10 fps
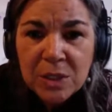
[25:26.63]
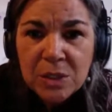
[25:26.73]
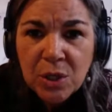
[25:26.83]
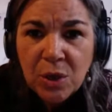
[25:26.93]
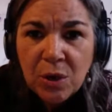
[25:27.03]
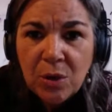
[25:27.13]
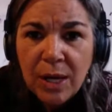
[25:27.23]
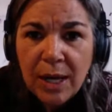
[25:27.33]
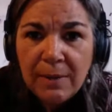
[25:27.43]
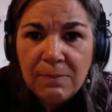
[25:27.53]

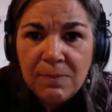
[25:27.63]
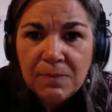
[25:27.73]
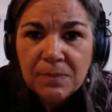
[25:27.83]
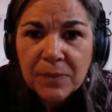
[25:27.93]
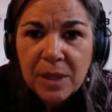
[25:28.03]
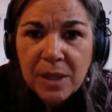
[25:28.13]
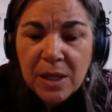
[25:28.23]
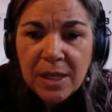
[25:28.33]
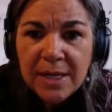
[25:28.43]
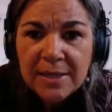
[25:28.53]
So
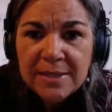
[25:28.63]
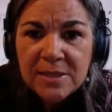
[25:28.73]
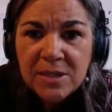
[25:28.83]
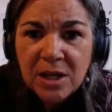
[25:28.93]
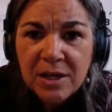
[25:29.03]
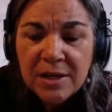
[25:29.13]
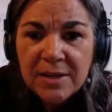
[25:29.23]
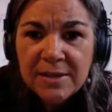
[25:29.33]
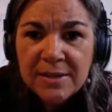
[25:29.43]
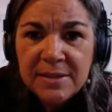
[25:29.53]

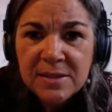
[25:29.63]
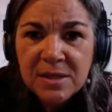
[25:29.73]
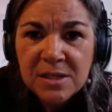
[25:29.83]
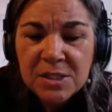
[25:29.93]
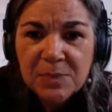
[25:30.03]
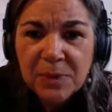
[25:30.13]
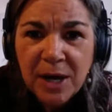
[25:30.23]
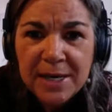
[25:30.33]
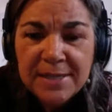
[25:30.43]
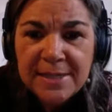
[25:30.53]
this is not
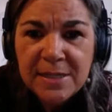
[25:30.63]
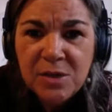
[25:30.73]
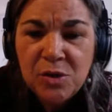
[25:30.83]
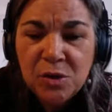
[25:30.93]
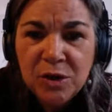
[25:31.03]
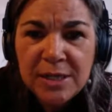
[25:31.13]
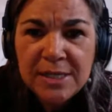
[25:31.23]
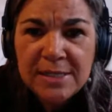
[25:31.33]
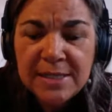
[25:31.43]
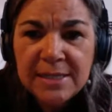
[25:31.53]
surprising, nor
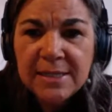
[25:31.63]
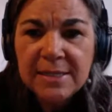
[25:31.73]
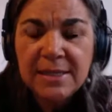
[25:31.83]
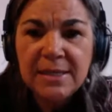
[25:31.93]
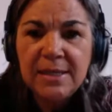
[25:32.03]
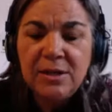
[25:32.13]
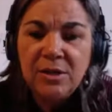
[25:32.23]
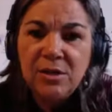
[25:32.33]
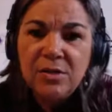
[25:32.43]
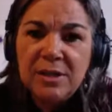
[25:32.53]
is it,
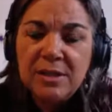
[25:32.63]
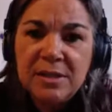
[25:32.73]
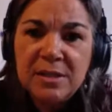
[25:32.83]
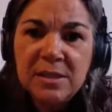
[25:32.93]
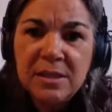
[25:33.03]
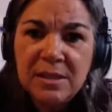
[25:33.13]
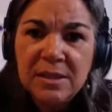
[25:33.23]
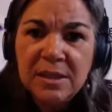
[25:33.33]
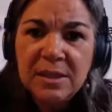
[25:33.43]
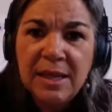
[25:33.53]

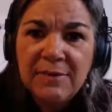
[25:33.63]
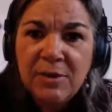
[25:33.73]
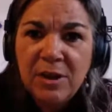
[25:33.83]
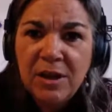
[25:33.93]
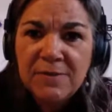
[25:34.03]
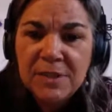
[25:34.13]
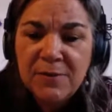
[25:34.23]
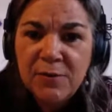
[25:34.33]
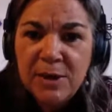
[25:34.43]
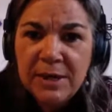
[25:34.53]
the level of
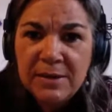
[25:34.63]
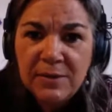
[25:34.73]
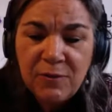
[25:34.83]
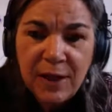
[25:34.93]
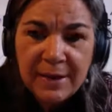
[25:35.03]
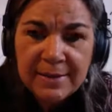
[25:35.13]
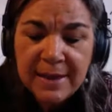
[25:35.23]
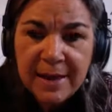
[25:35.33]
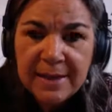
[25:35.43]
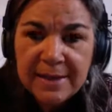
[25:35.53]
suffering and the fact
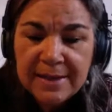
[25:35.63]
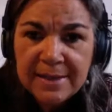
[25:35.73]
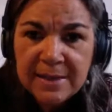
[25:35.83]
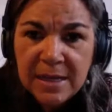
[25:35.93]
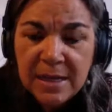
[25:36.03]
that it's